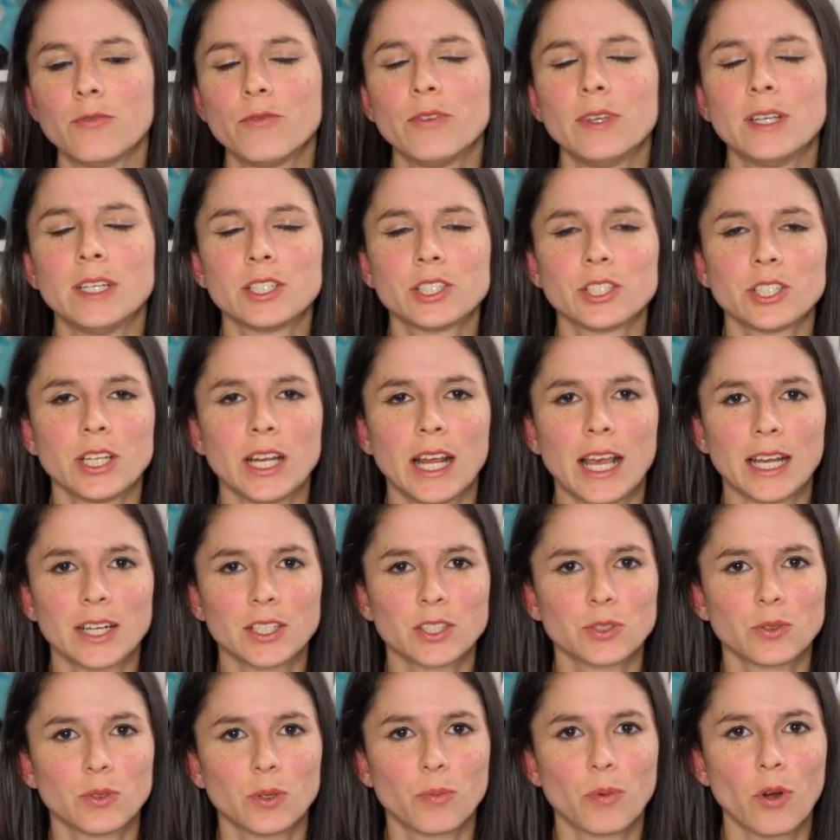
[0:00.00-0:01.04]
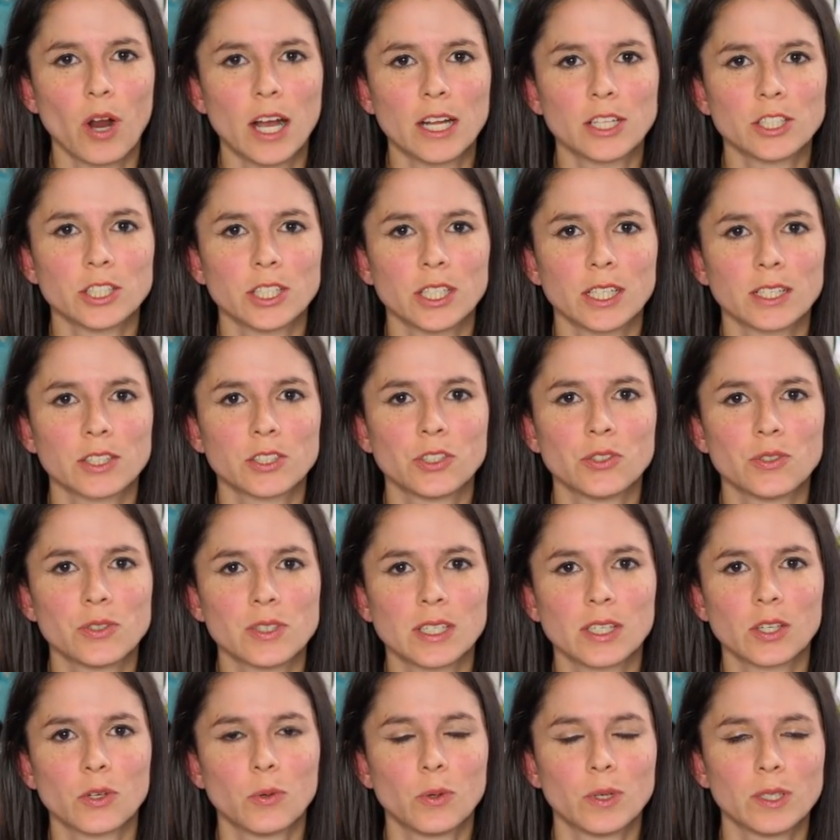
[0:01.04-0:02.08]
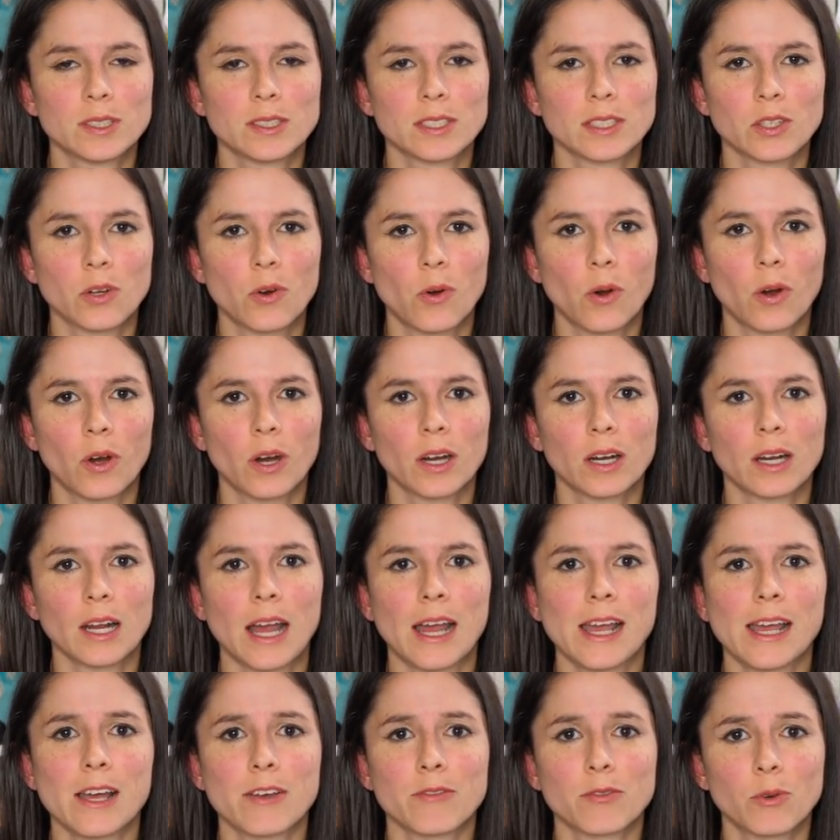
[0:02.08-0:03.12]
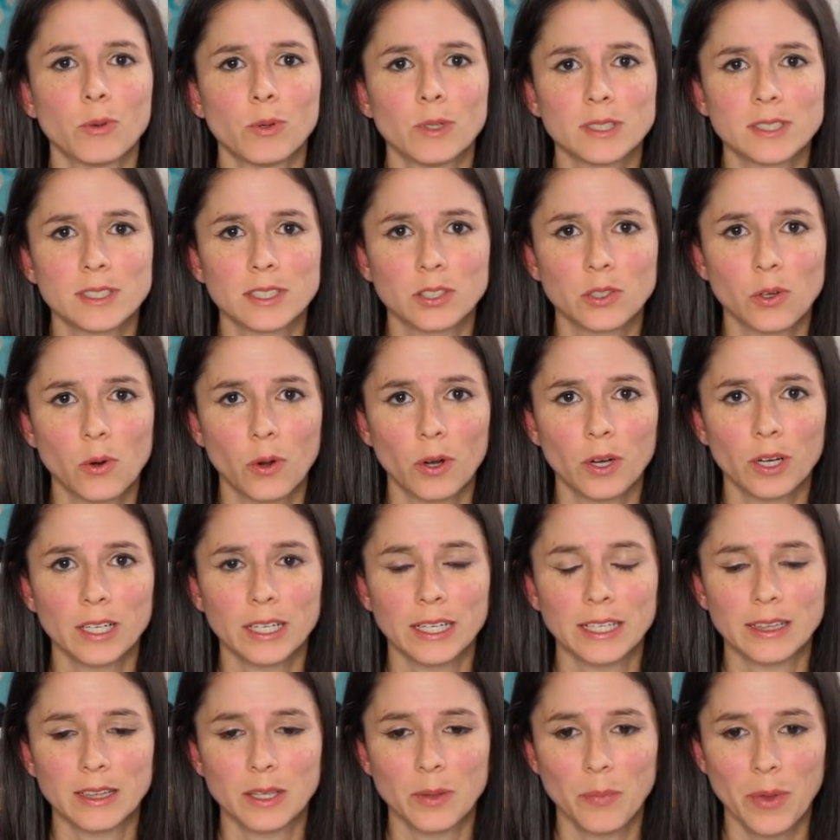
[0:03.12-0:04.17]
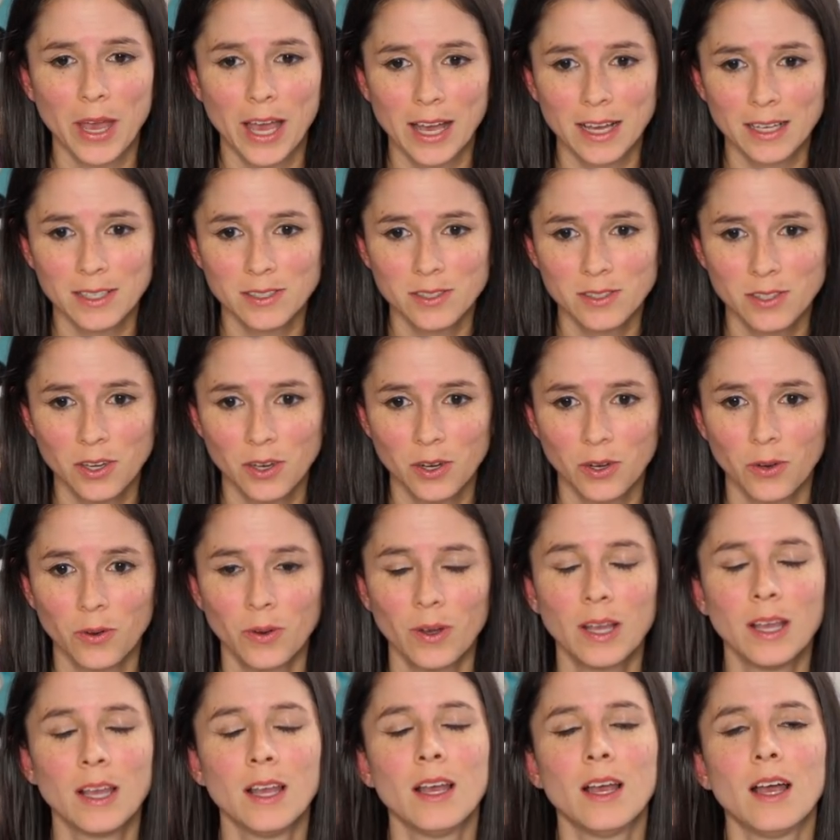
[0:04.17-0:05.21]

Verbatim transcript: finished an actual project using quilted cork. I have quilted cork in the past though.